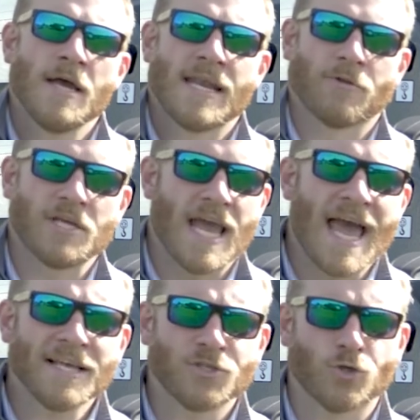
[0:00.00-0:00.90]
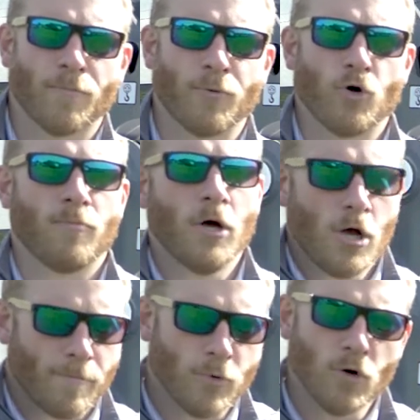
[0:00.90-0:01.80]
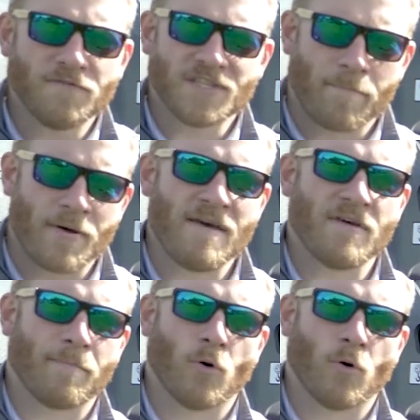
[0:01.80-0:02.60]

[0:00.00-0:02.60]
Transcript: Now the extra boom moves the pivot